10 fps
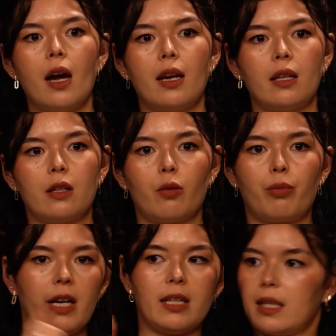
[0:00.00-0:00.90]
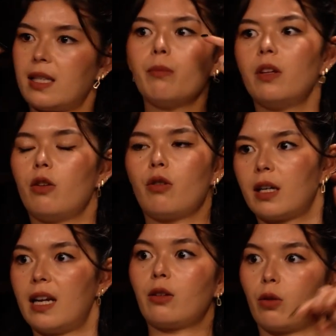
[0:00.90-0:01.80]
and then your brain does something and you
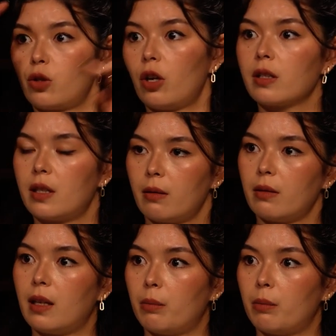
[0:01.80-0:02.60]
connect those dots and